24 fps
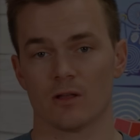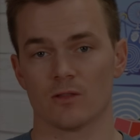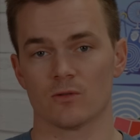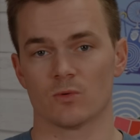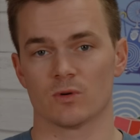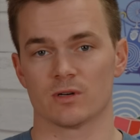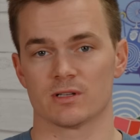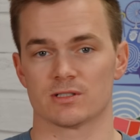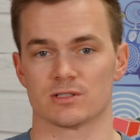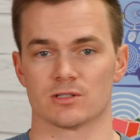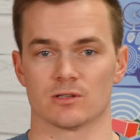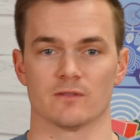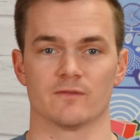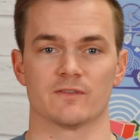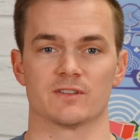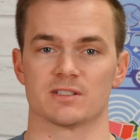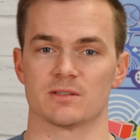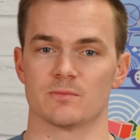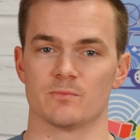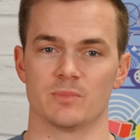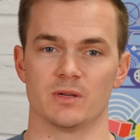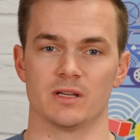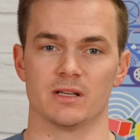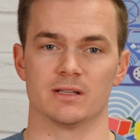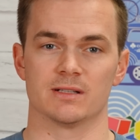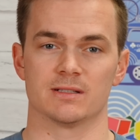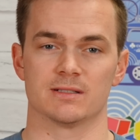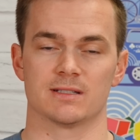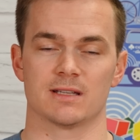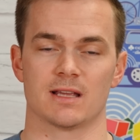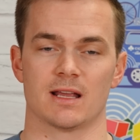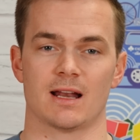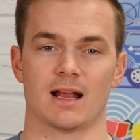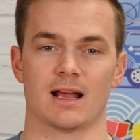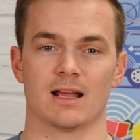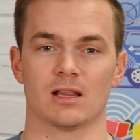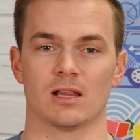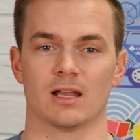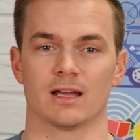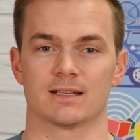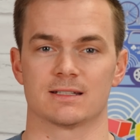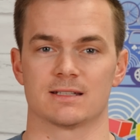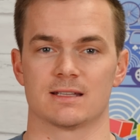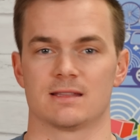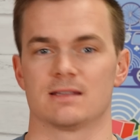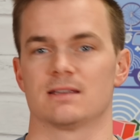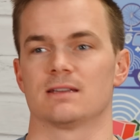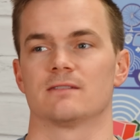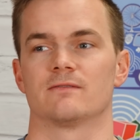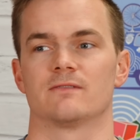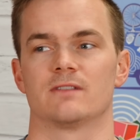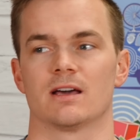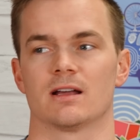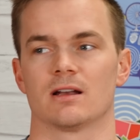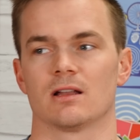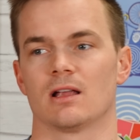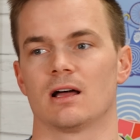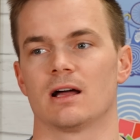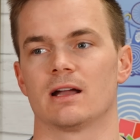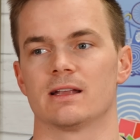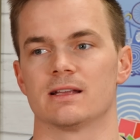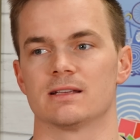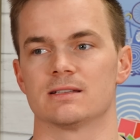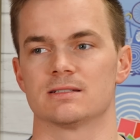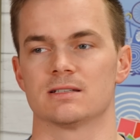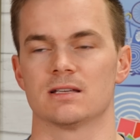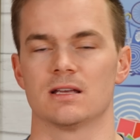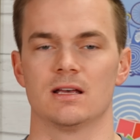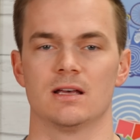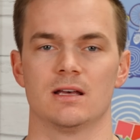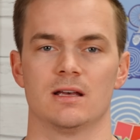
other one is surface impedance, and I like to think of that a lot as